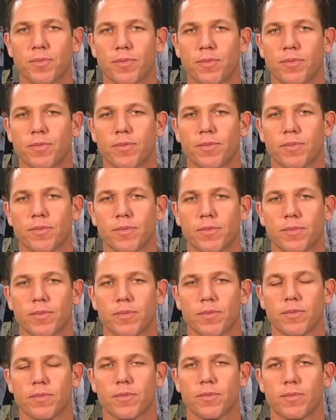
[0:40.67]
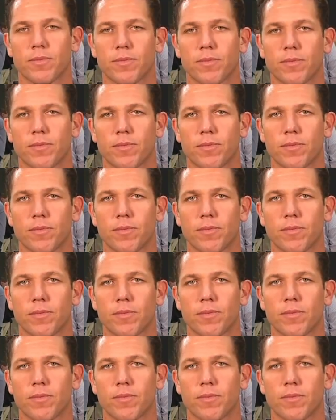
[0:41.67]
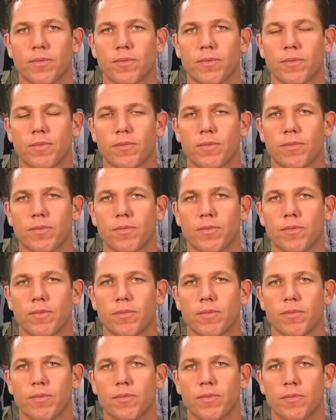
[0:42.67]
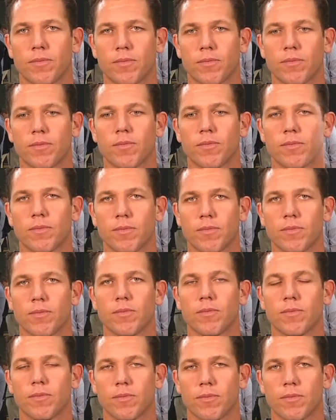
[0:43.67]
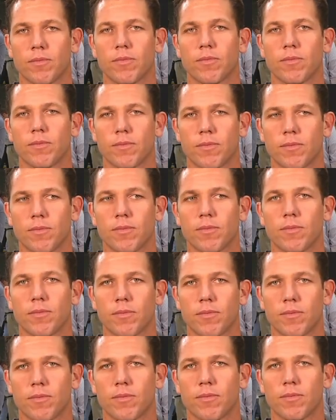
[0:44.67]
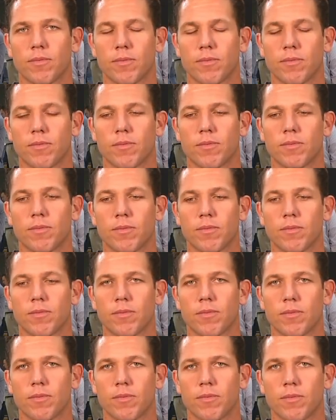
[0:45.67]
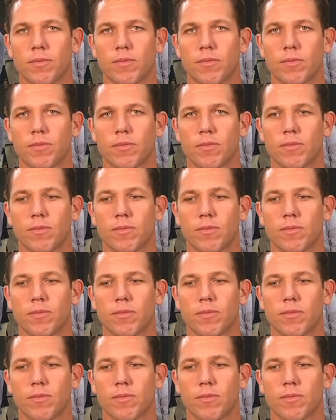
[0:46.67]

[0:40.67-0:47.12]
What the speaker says: No words are spoken by the person on screen.